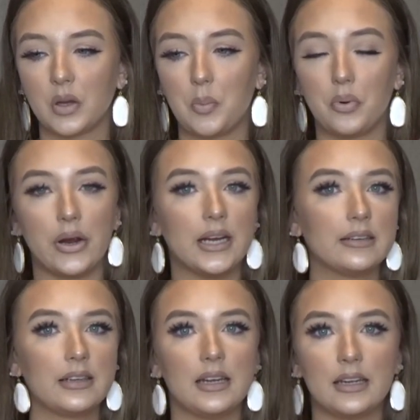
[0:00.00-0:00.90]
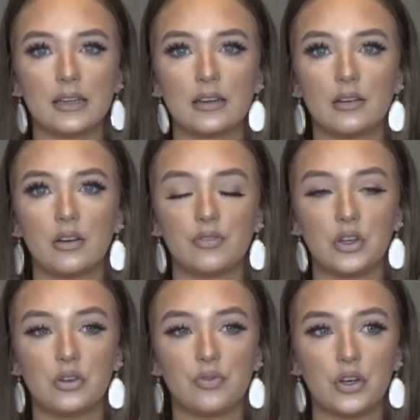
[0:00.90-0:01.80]
branding
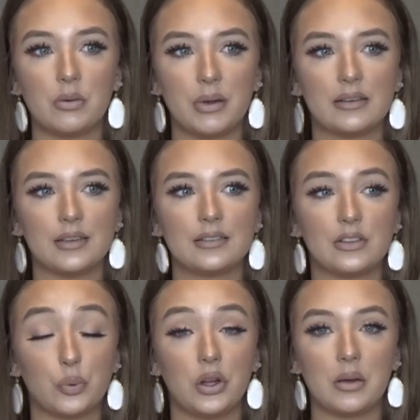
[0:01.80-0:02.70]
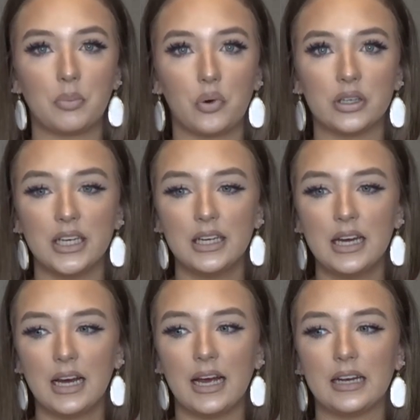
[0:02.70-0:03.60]
for your business is really important.
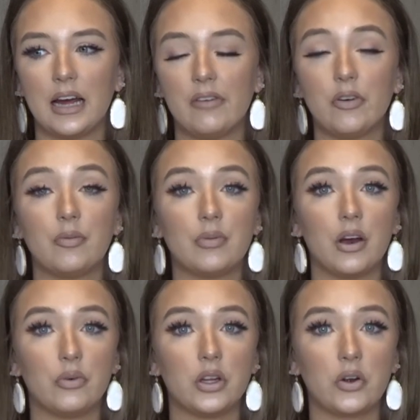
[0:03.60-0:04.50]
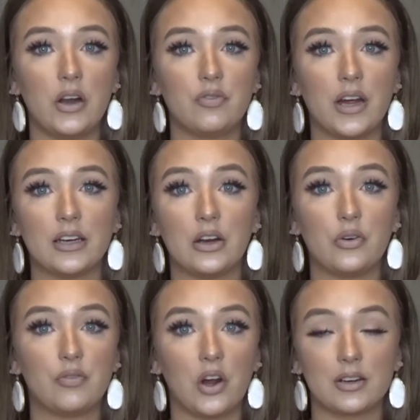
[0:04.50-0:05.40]
And I have a really great friend, I know
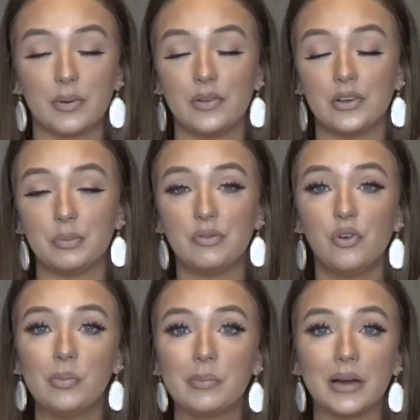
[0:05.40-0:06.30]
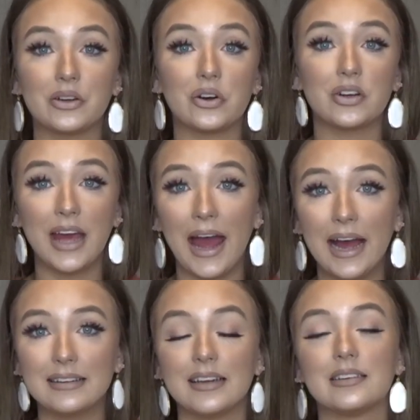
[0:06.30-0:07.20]
we've talked about this before, but my girl
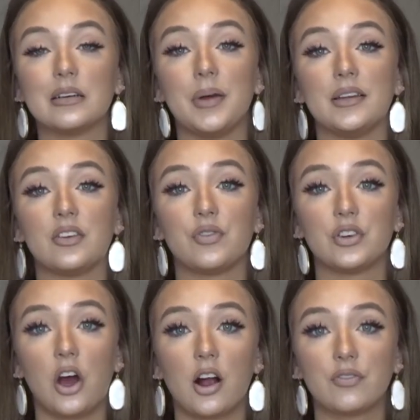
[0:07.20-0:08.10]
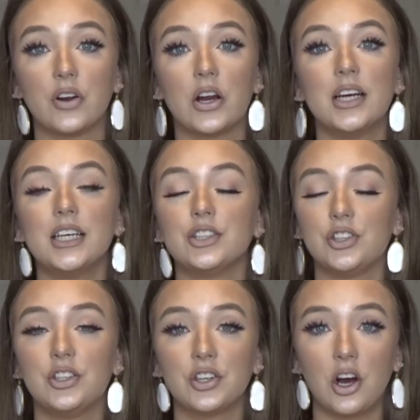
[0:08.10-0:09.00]
Kat is an amazing photographer.
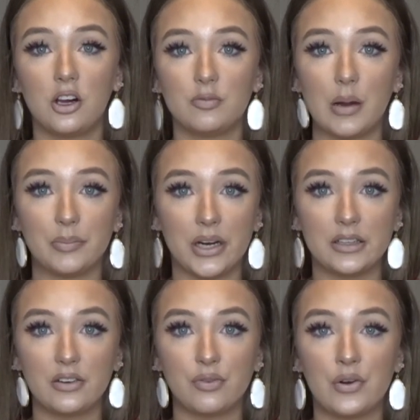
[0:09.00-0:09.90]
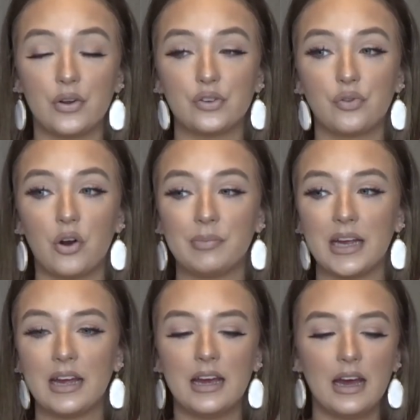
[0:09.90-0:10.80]
She took all of my branding photos for
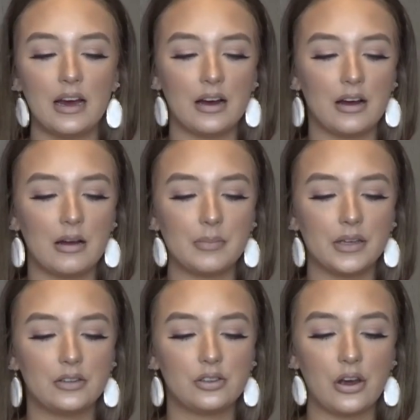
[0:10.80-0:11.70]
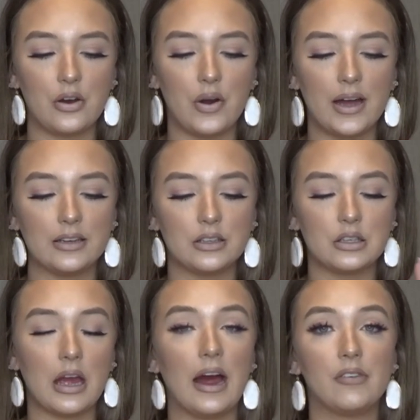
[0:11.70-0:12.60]
me, so I
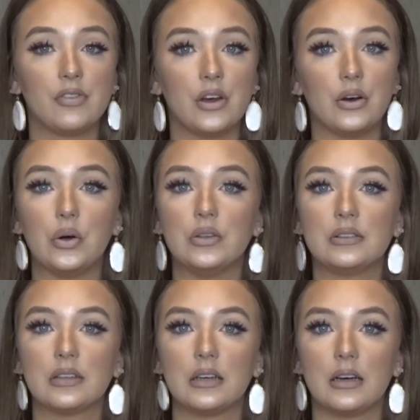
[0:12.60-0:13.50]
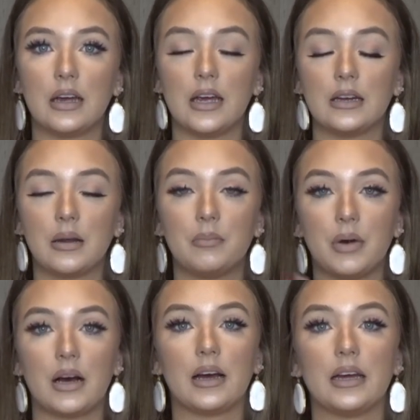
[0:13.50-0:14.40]
have those in
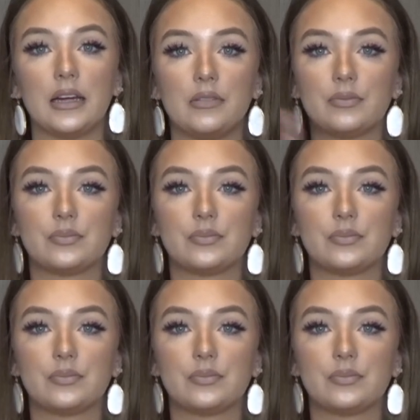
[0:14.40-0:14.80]
my